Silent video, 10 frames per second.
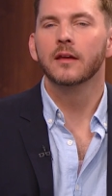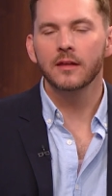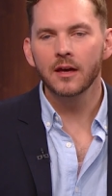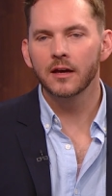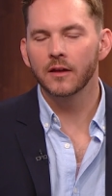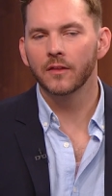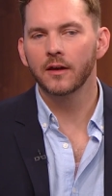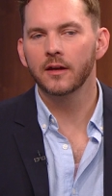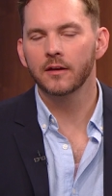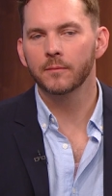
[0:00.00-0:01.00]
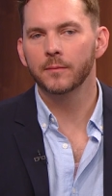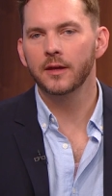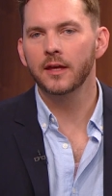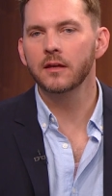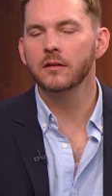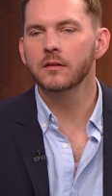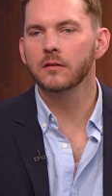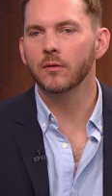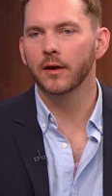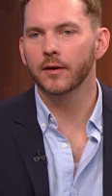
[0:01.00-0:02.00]
Yeah, uh,
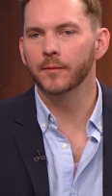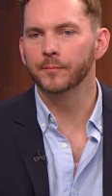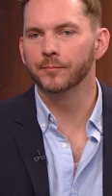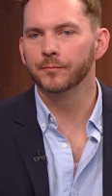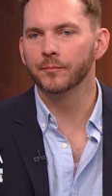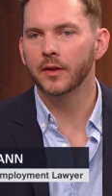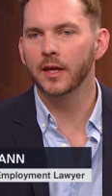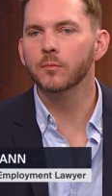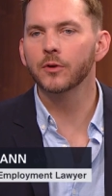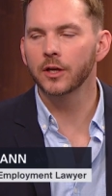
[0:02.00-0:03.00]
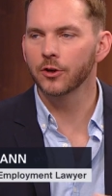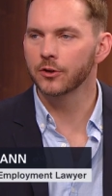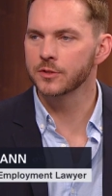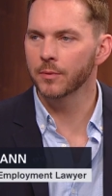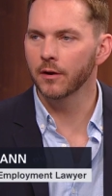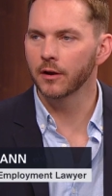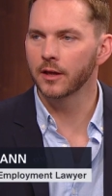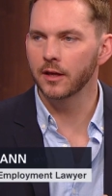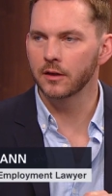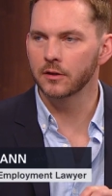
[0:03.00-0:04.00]
in um, in Marie Curtis
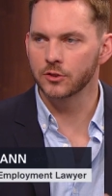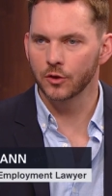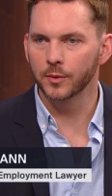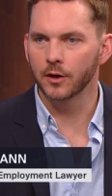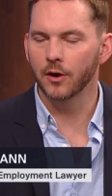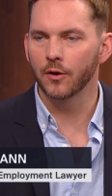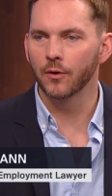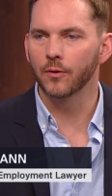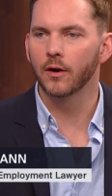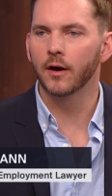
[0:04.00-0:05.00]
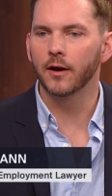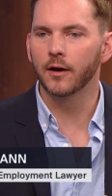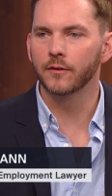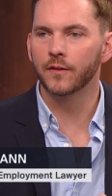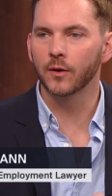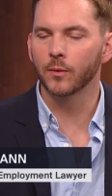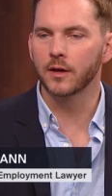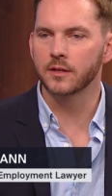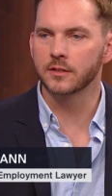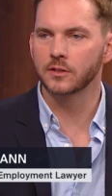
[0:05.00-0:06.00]
Park in Etobicoke, uh, there
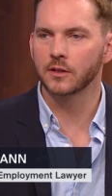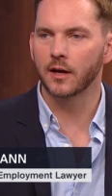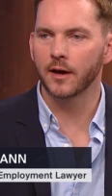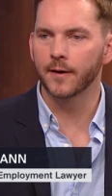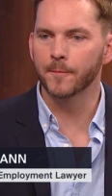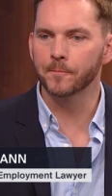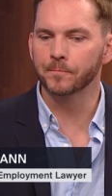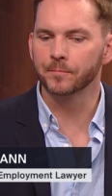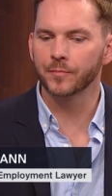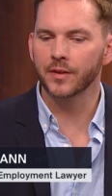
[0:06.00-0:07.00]
was, um,